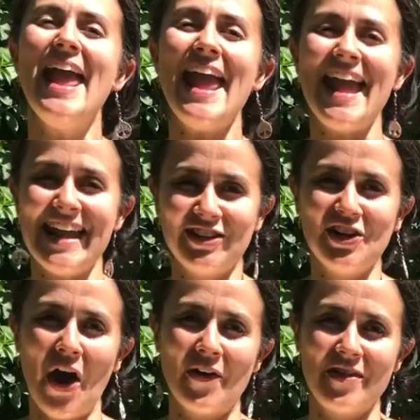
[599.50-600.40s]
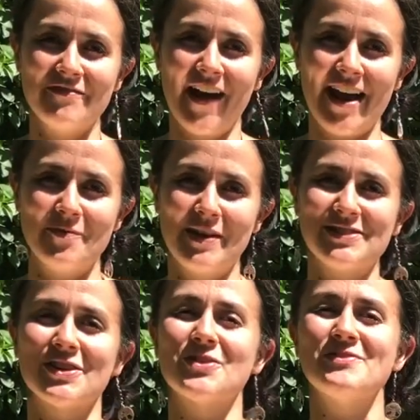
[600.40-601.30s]
in your environment.
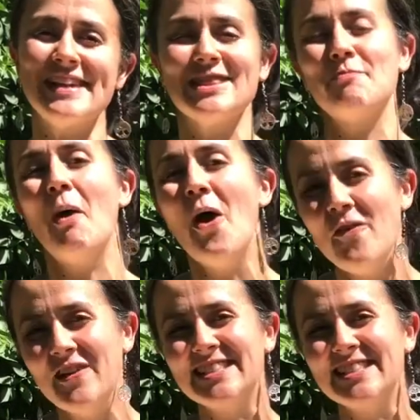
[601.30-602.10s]
So create the perfect